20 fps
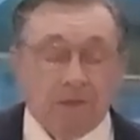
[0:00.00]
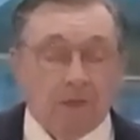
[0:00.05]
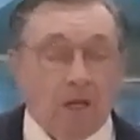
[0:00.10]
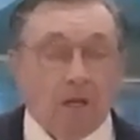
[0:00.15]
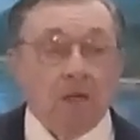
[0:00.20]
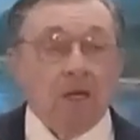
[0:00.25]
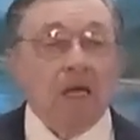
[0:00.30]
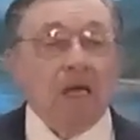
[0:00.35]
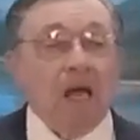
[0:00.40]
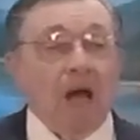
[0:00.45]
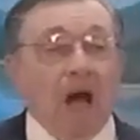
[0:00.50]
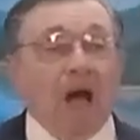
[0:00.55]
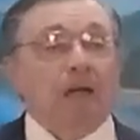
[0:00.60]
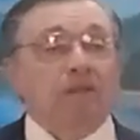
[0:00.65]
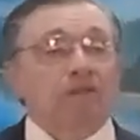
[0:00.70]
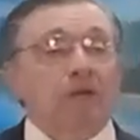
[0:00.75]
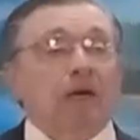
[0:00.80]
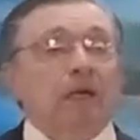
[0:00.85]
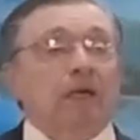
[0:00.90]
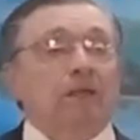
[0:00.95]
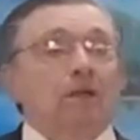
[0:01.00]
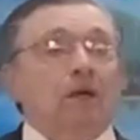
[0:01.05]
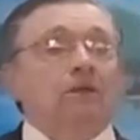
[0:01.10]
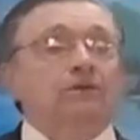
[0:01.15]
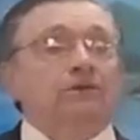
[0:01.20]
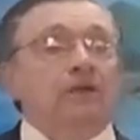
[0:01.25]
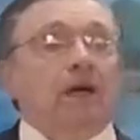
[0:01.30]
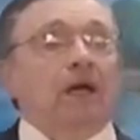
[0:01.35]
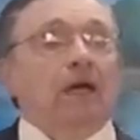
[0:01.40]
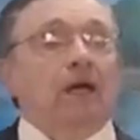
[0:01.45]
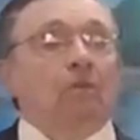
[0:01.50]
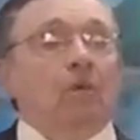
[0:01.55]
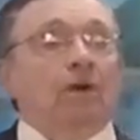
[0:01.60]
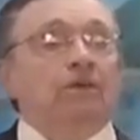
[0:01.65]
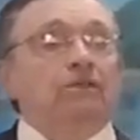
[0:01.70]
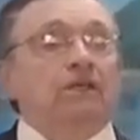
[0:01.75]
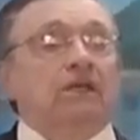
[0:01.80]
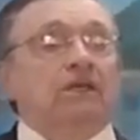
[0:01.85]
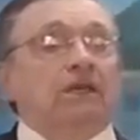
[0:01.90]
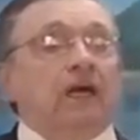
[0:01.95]
I tell you, in a day when
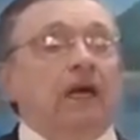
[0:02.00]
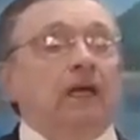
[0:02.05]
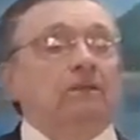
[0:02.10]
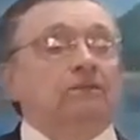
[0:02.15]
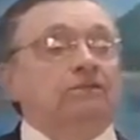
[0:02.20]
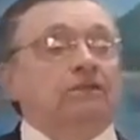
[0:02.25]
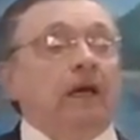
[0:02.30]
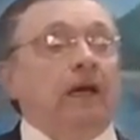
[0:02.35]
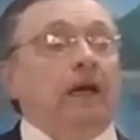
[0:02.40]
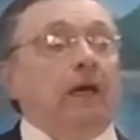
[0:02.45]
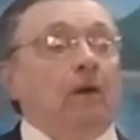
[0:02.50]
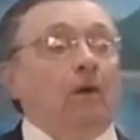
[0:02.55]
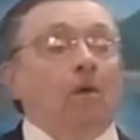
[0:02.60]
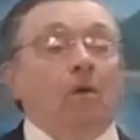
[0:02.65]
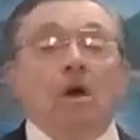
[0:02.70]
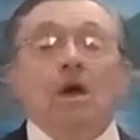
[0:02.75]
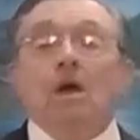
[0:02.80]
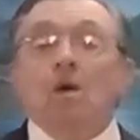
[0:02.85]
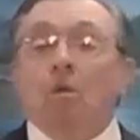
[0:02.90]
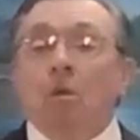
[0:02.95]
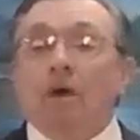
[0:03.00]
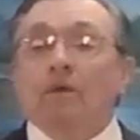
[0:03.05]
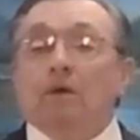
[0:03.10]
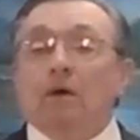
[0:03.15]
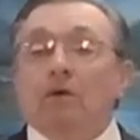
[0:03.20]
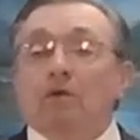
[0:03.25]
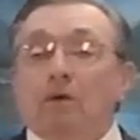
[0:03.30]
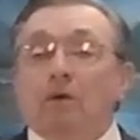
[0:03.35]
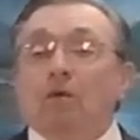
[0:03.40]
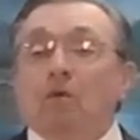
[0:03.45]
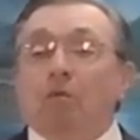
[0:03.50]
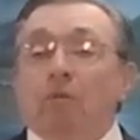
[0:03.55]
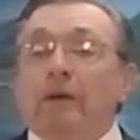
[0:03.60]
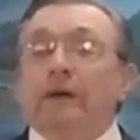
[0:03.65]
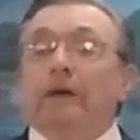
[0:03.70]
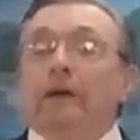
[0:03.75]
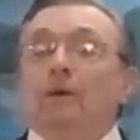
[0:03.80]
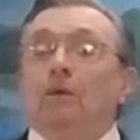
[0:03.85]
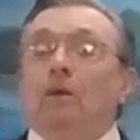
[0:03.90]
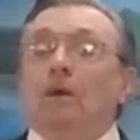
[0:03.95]
you can't tell whether they're
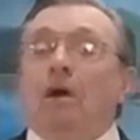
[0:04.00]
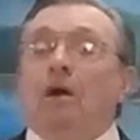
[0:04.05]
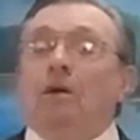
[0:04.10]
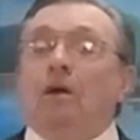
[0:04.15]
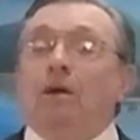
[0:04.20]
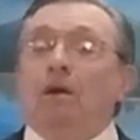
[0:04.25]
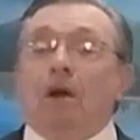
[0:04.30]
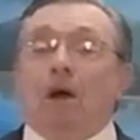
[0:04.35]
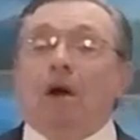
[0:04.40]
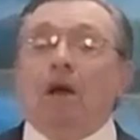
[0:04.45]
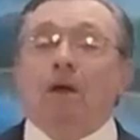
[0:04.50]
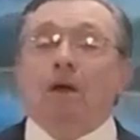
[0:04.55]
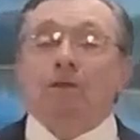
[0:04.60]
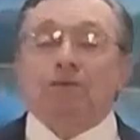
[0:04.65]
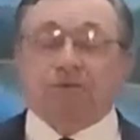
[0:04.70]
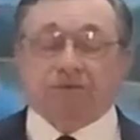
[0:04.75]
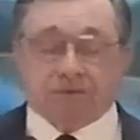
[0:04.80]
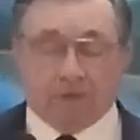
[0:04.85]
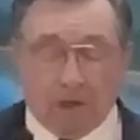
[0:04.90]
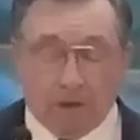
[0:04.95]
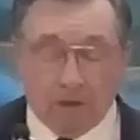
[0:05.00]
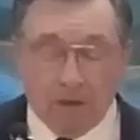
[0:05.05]
real or not,